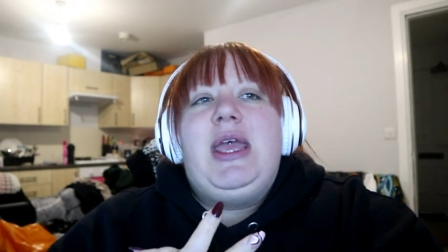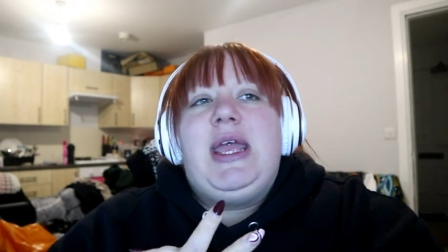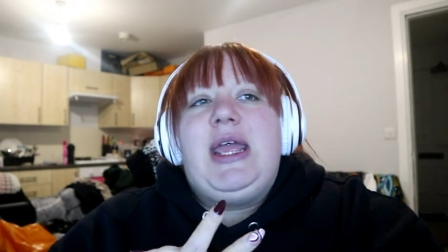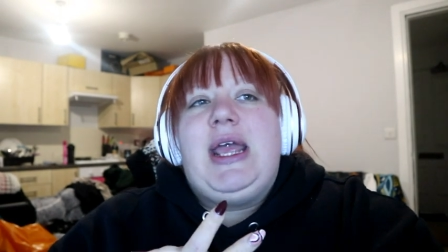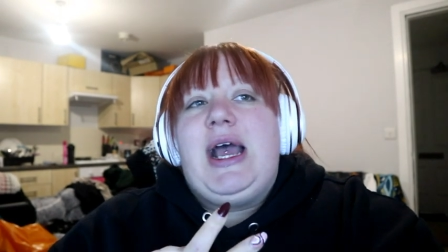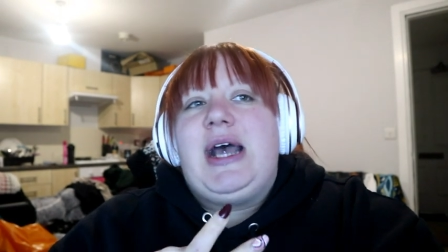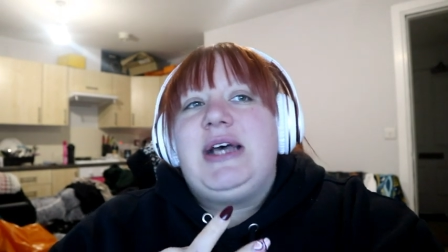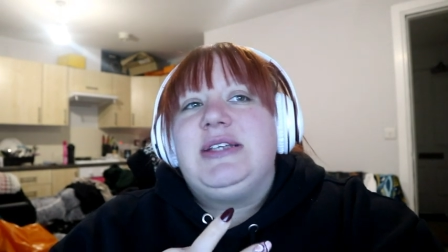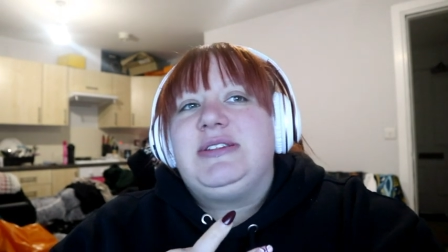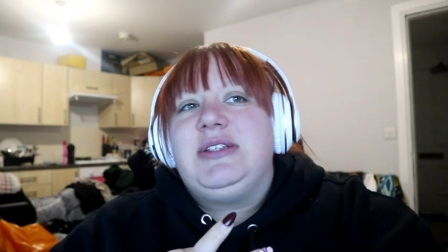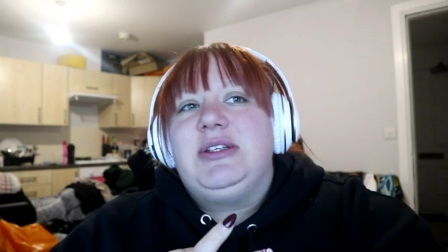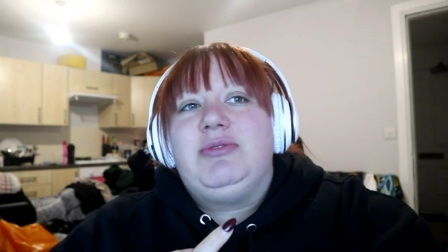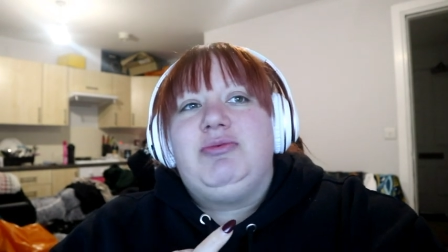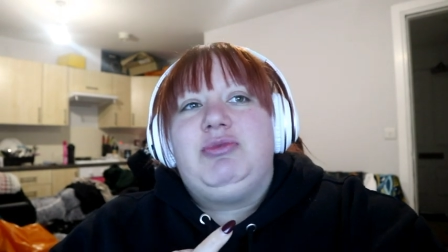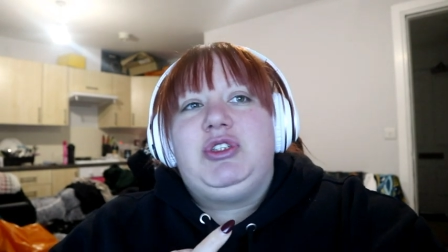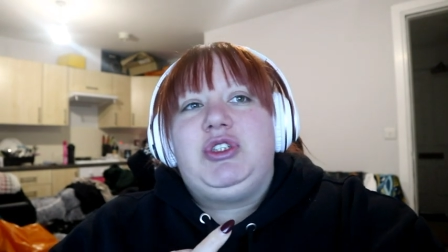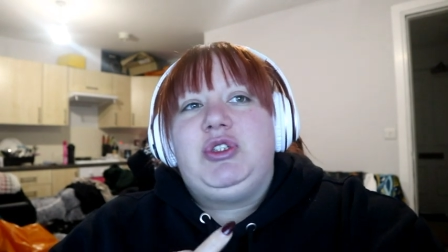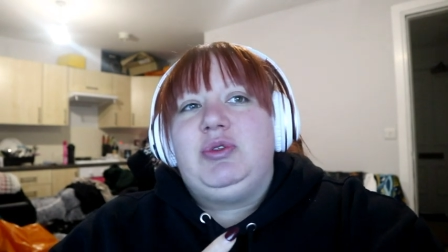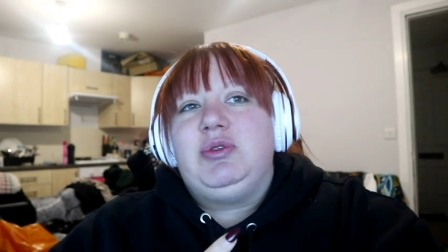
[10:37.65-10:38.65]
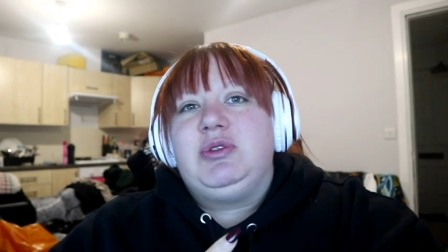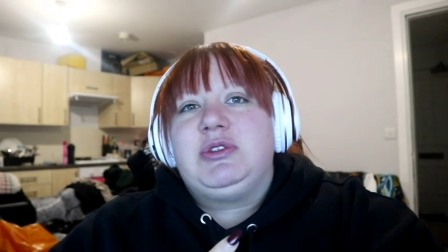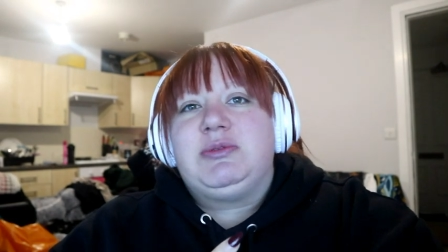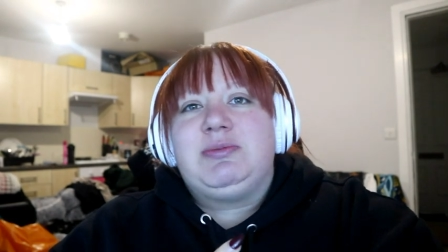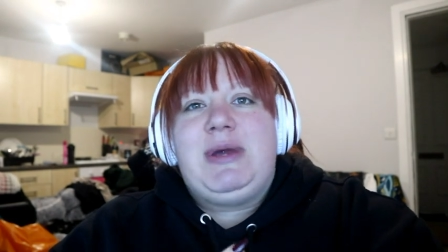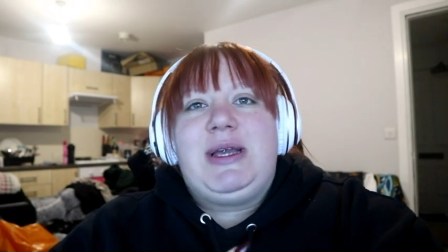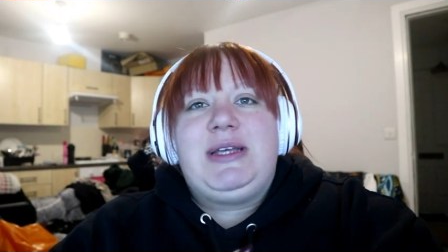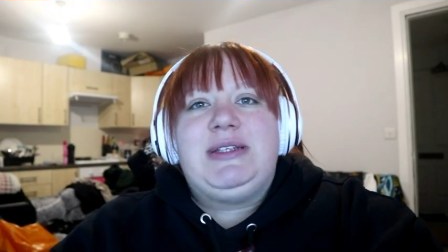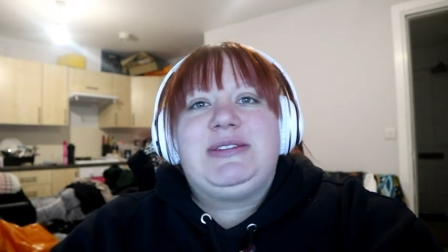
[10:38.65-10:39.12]
It hasn't reduced
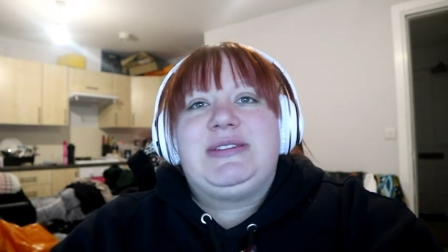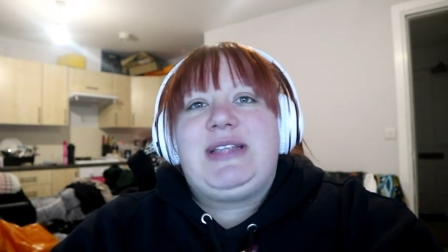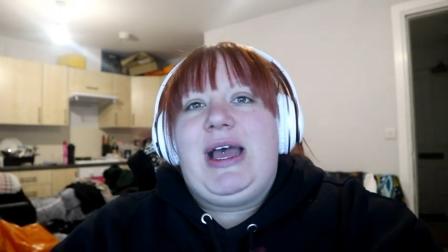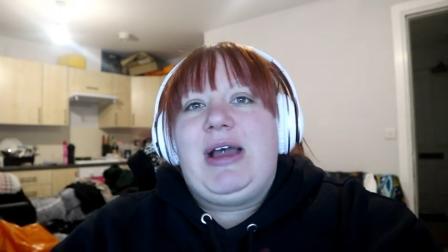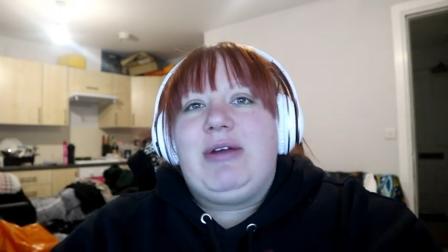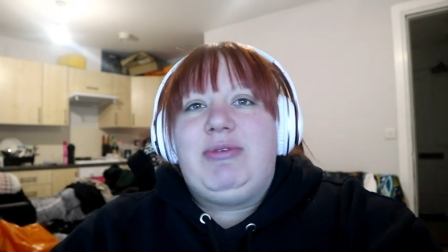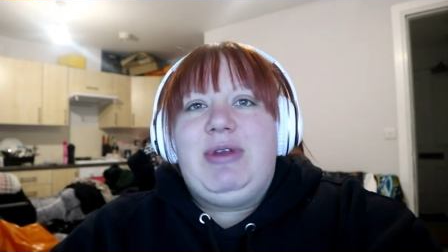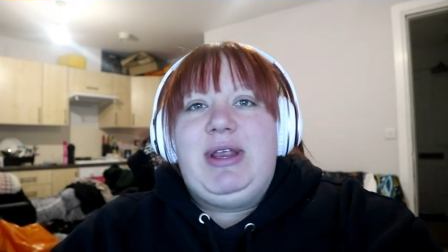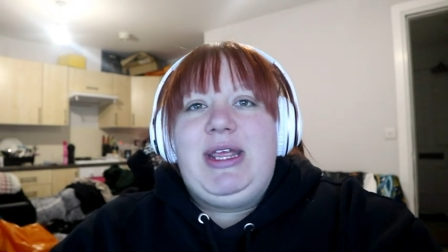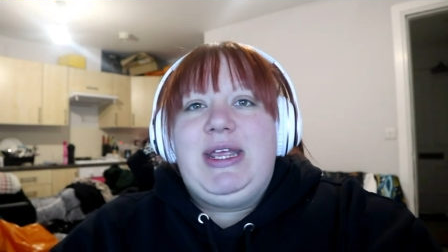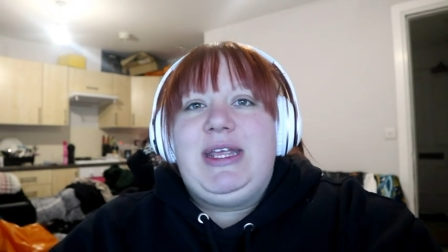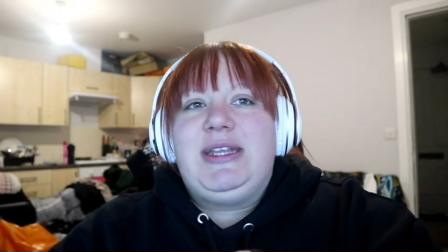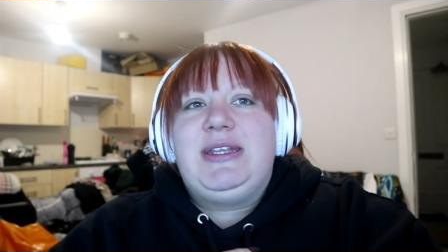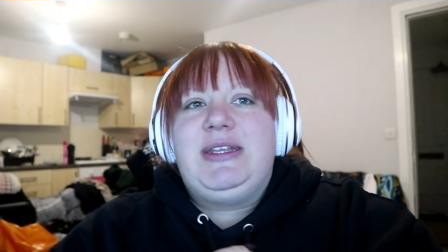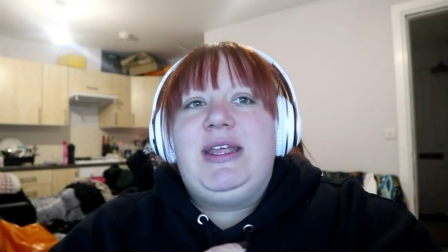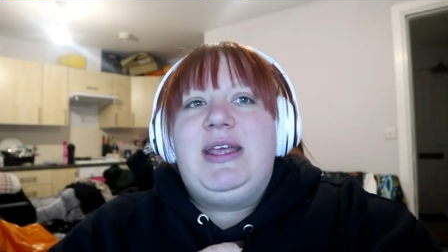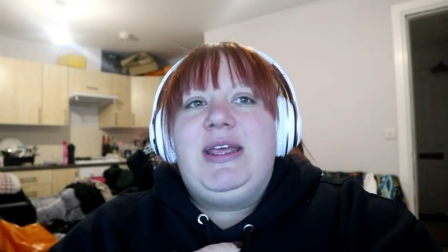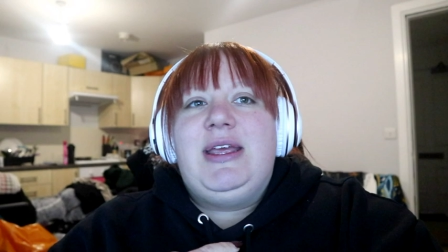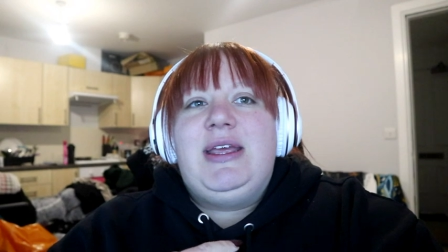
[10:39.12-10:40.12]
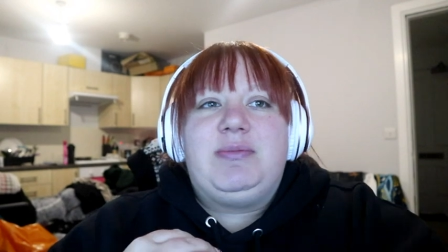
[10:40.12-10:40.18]
my star rating.